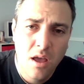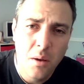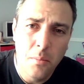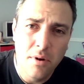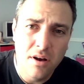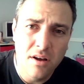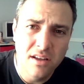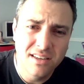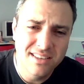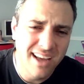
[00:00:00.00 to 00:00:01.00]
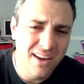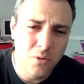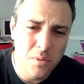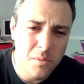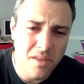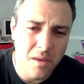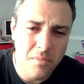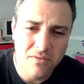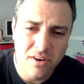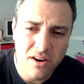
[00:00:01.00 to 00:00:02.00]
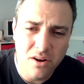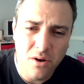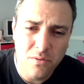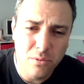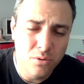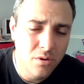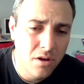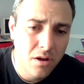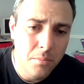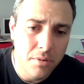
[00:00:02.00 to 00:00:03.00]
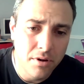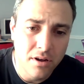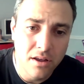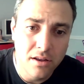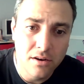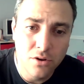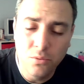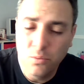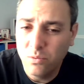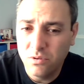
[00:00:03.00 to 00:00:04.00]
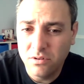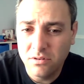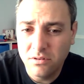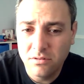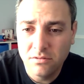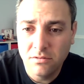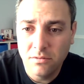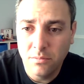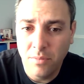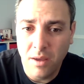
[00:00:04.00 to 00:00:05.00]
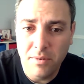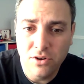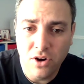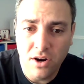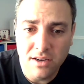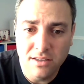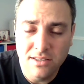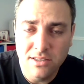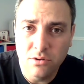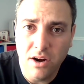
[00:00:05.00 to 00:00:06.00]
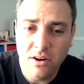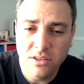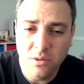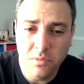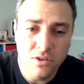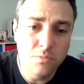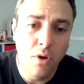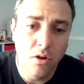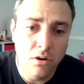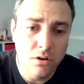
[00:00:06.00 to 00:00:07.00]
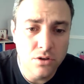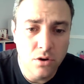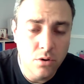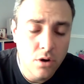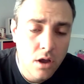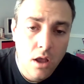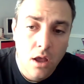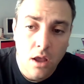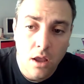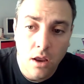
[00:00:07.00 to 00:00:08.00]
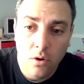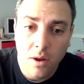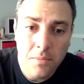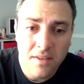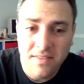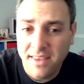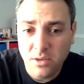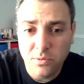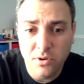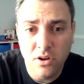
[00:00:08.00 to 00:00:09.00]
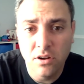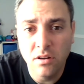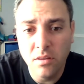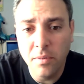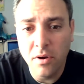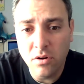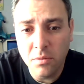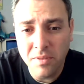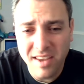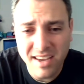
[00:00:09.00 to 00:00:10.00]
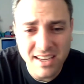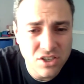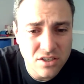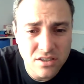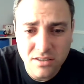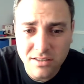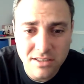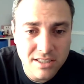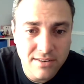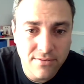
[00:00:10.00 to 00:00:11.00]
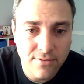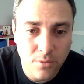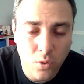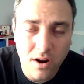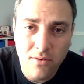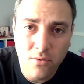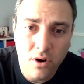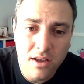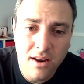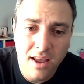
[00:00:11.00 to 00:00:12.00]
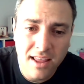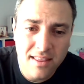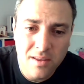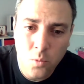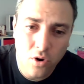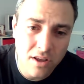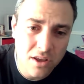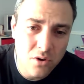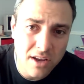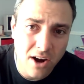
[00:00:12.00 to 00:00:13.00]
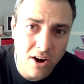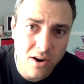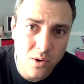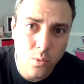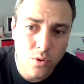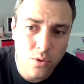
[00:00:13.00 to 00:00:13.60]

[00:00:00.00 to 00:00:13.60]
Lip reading: but I don't remember that being very comfortable. But you may be trying to conceal carry something smaller, so I'm not the expert on the belt clip thing. It's just from what I've read, and them wanting you to carry with